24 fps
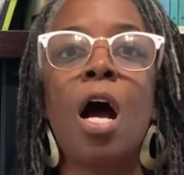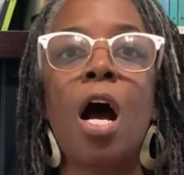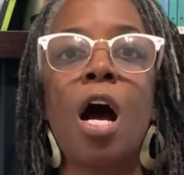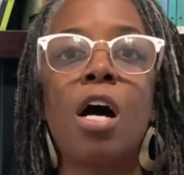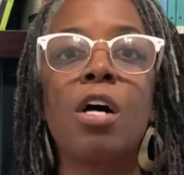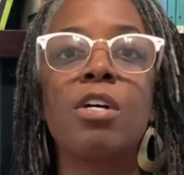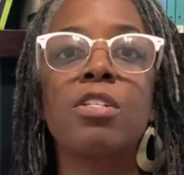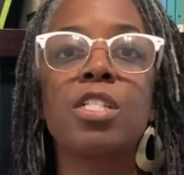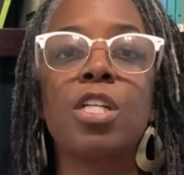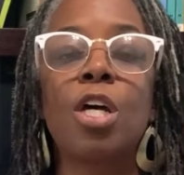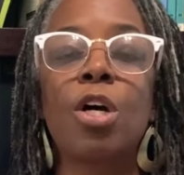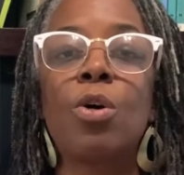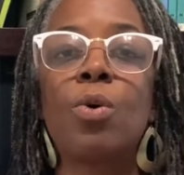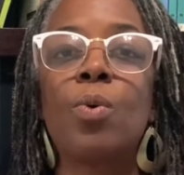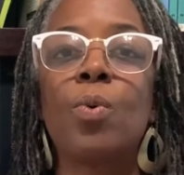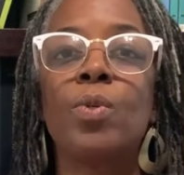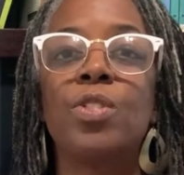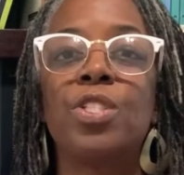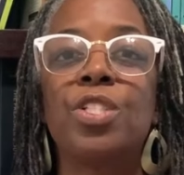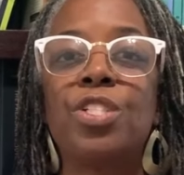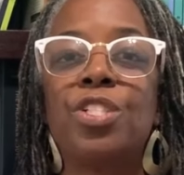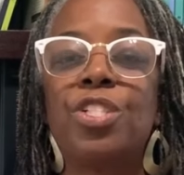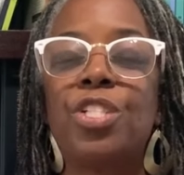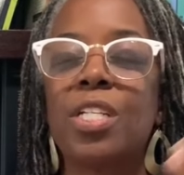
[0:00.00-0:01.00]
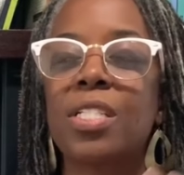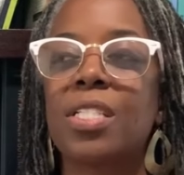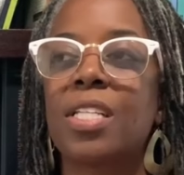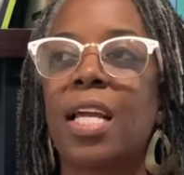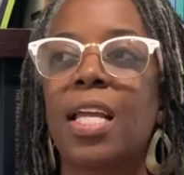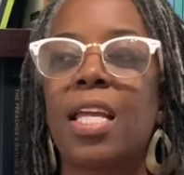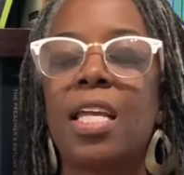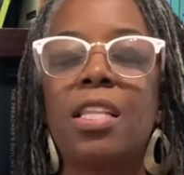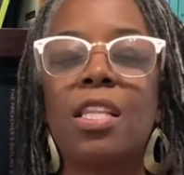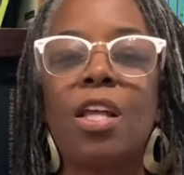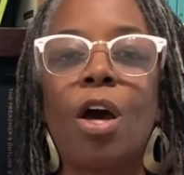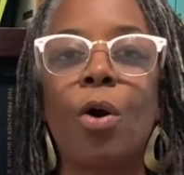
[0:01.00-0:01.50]
Also, just
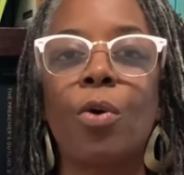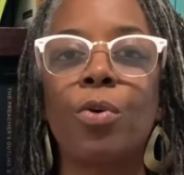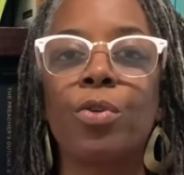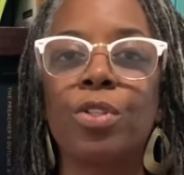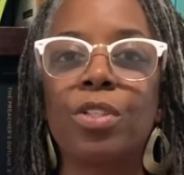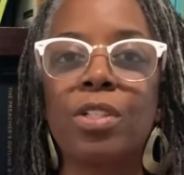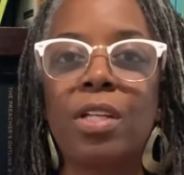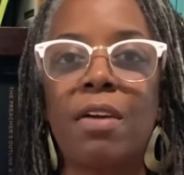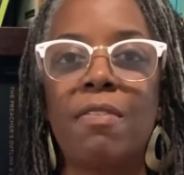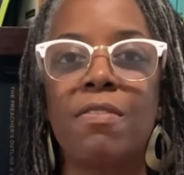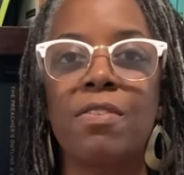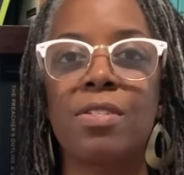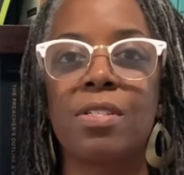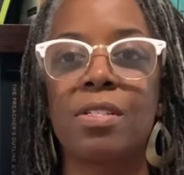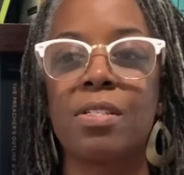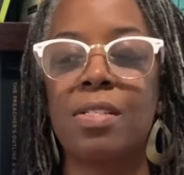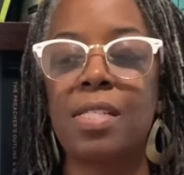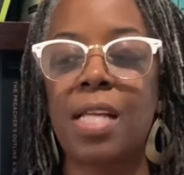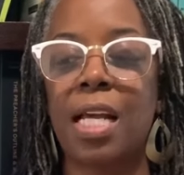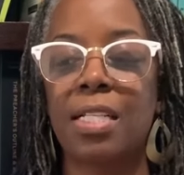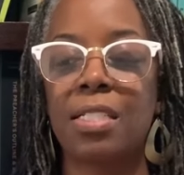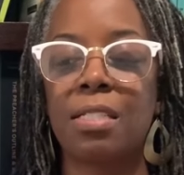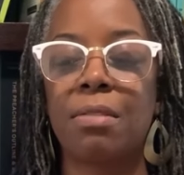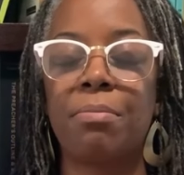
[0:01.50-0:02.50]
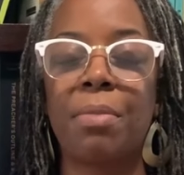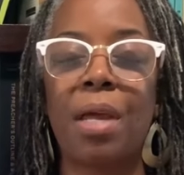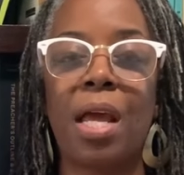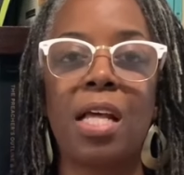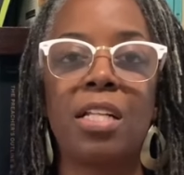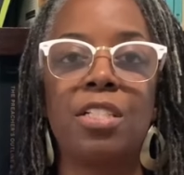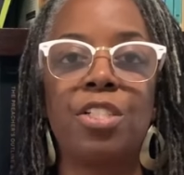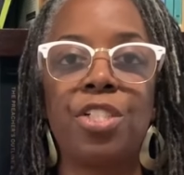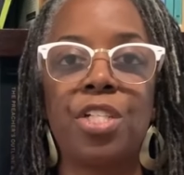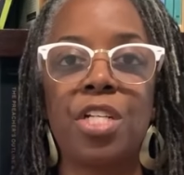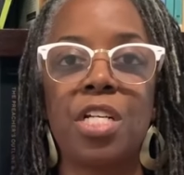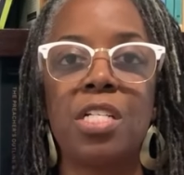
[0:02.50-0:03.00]
like in the older levels in Saxon
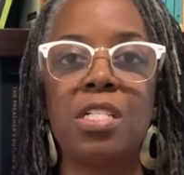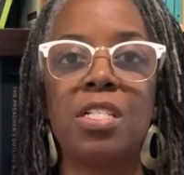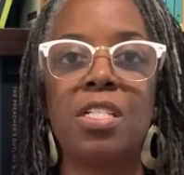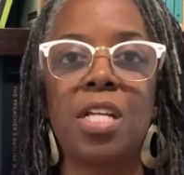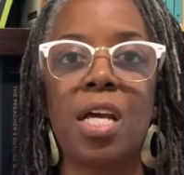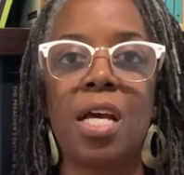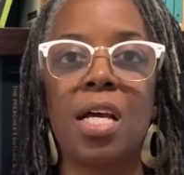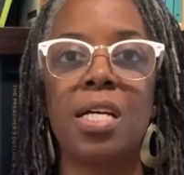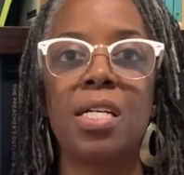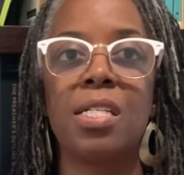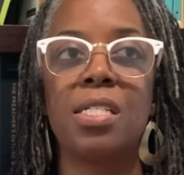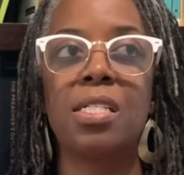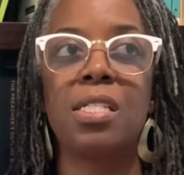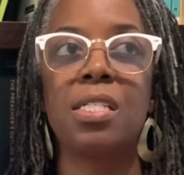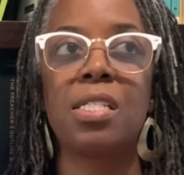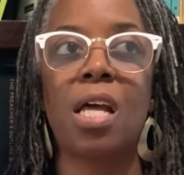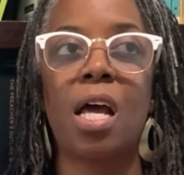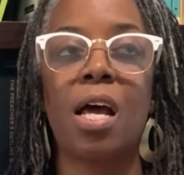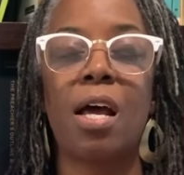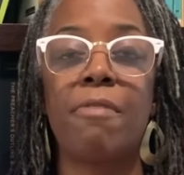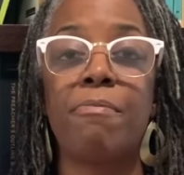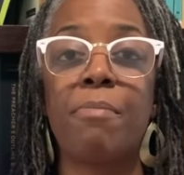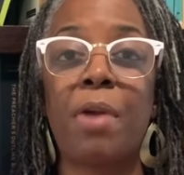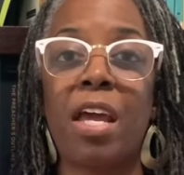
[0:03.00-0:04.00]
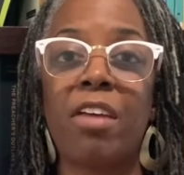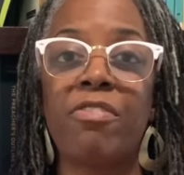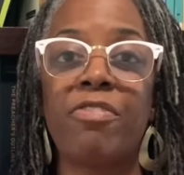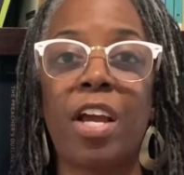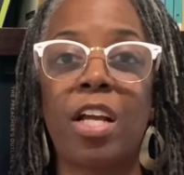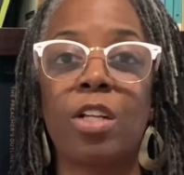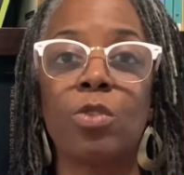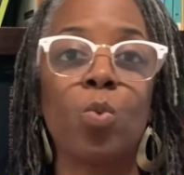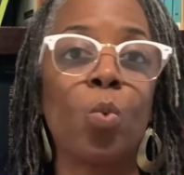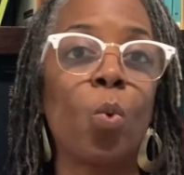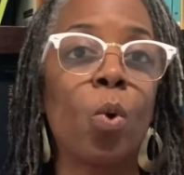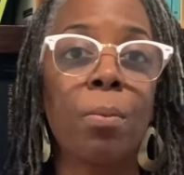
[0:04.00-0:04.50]
Math, she does a Math
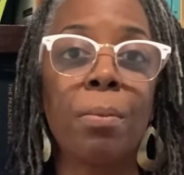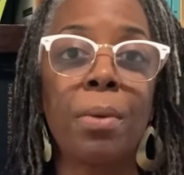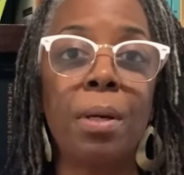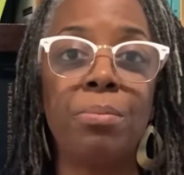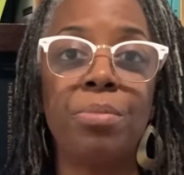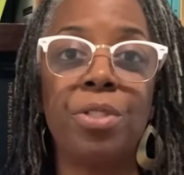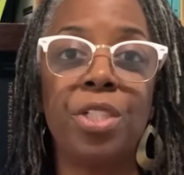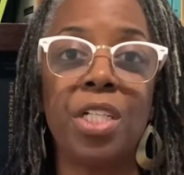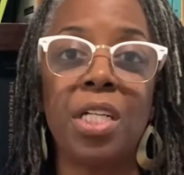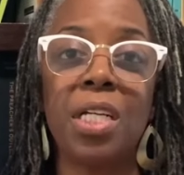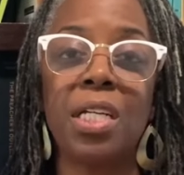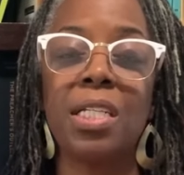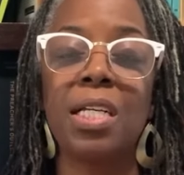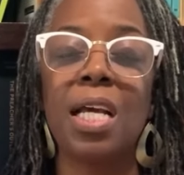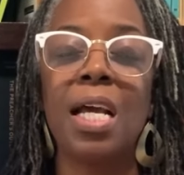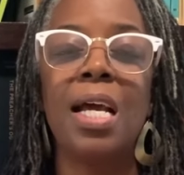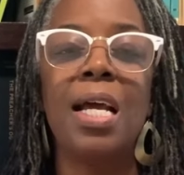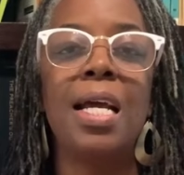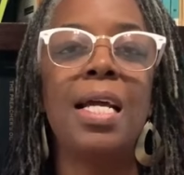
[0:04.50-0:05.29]
Facts warm-up sheet.